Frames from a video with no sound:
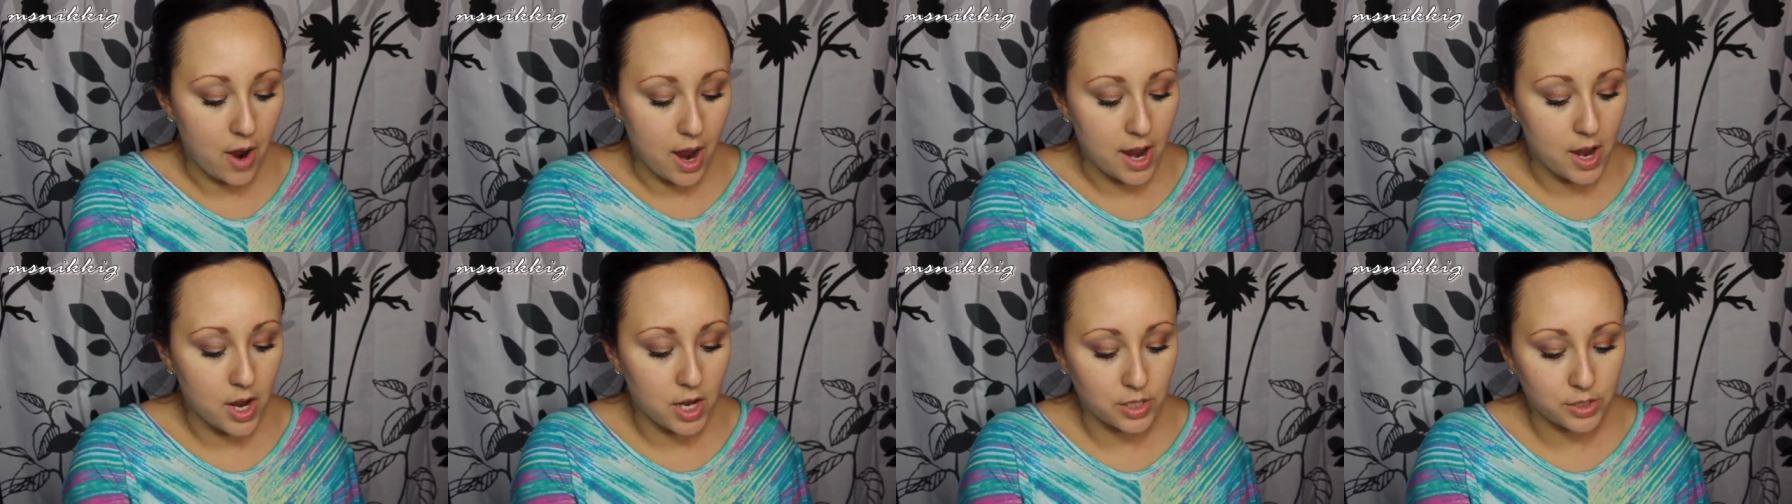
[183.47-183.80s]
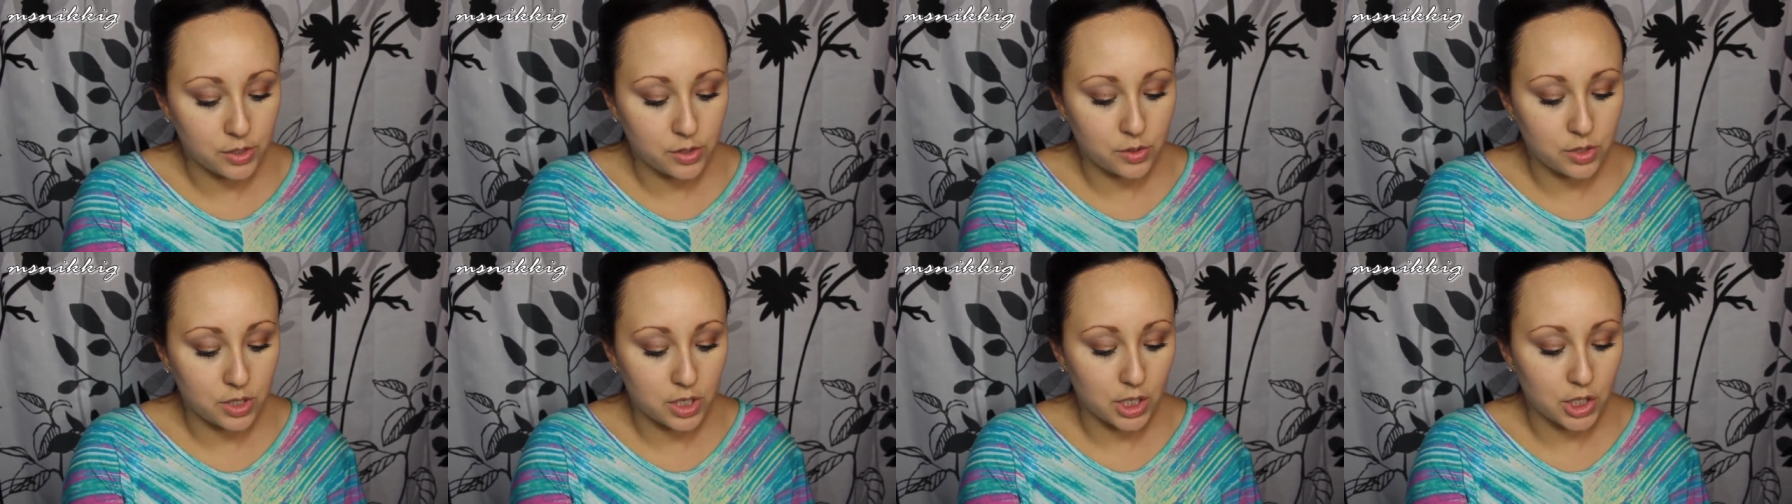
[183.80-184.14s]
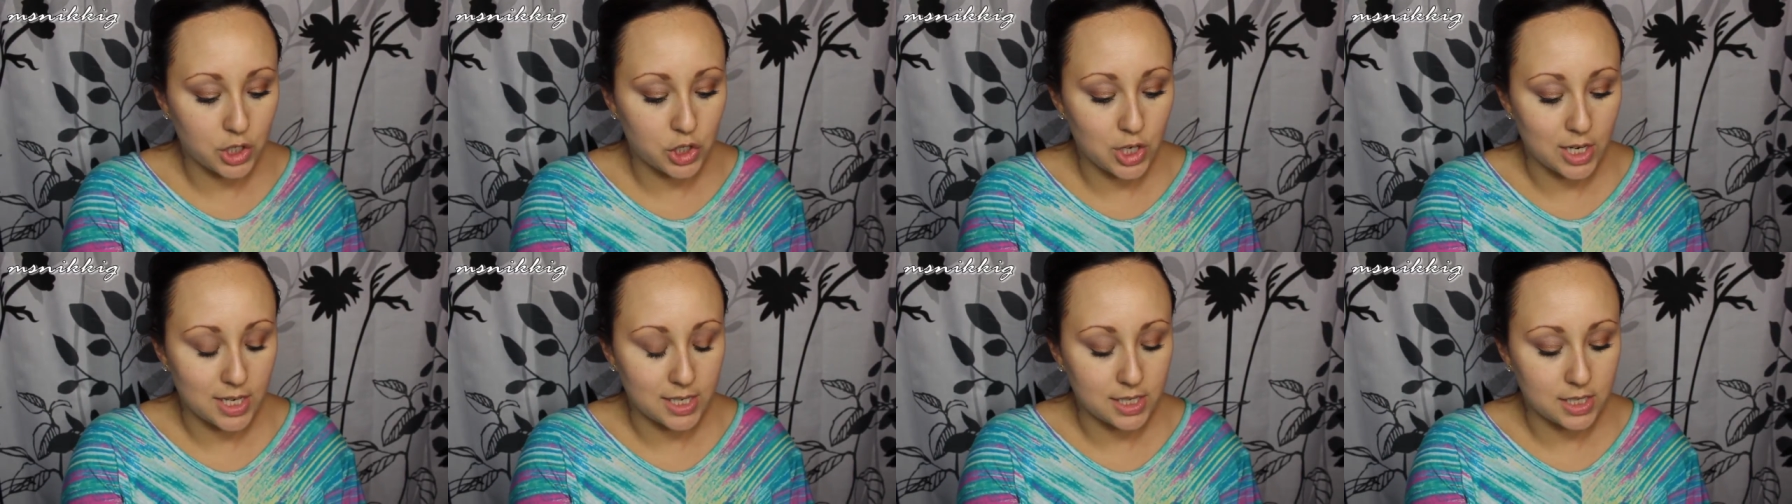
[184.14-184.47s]
I also
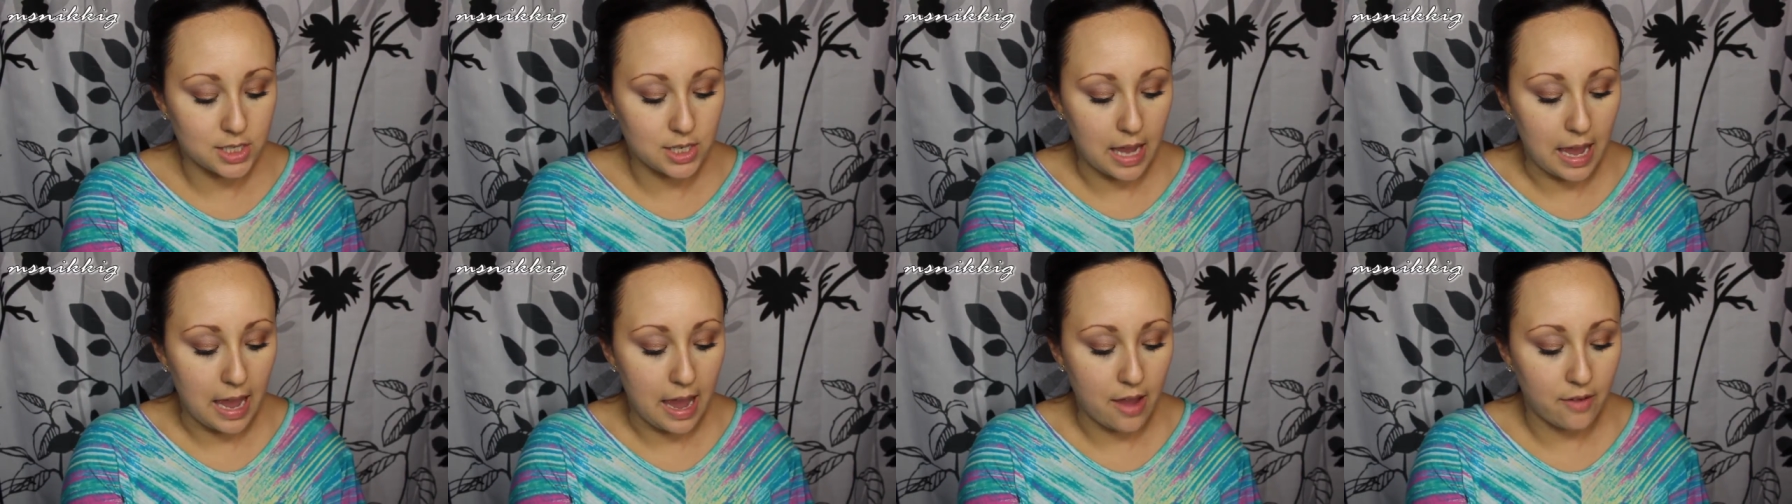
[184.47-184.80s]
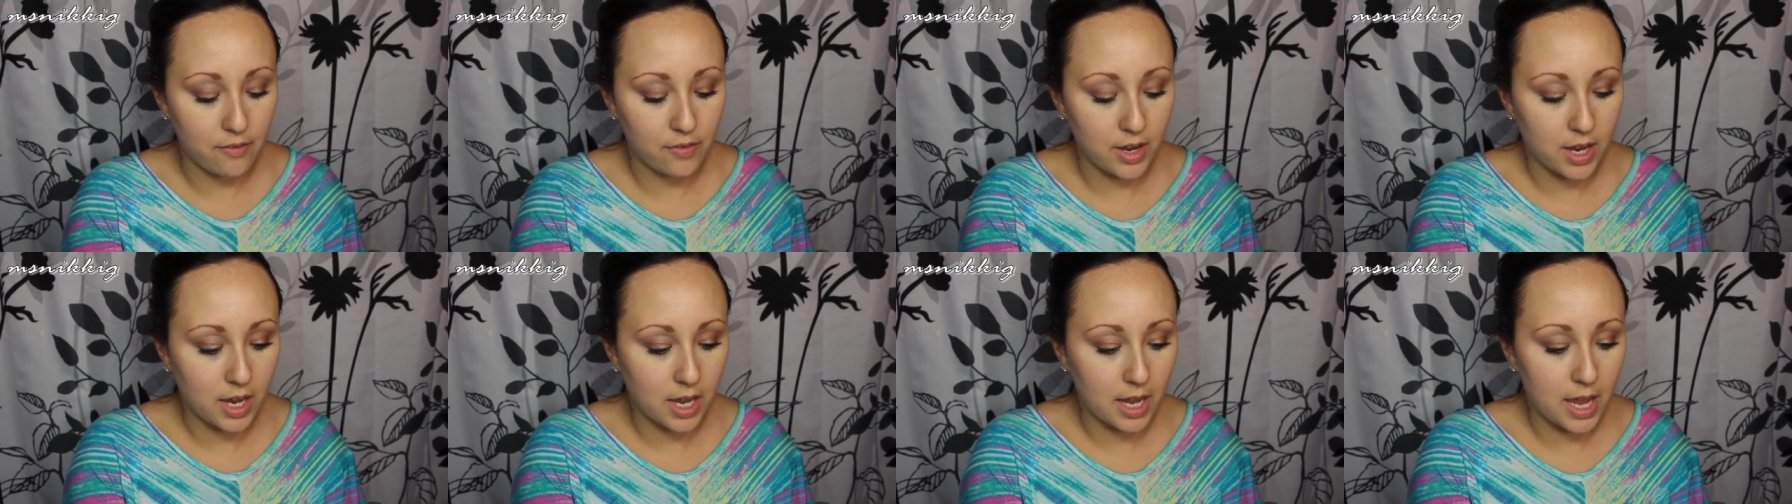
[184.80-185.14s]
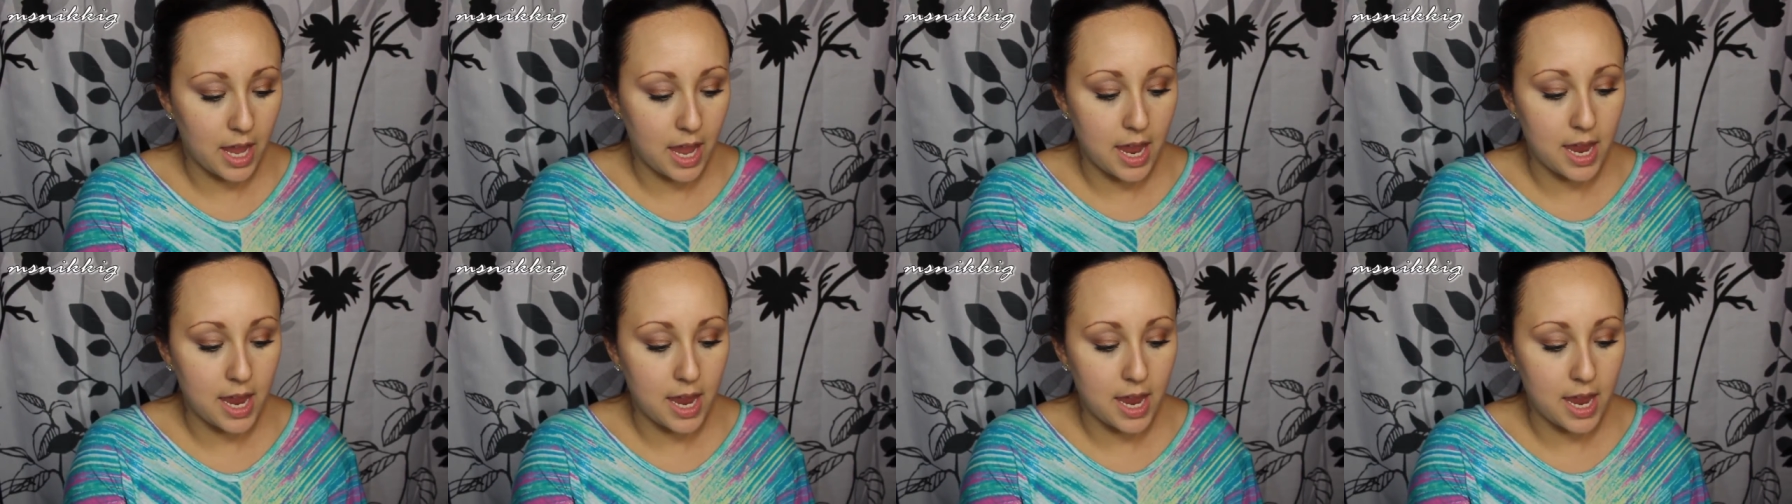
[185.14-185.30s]
suggest having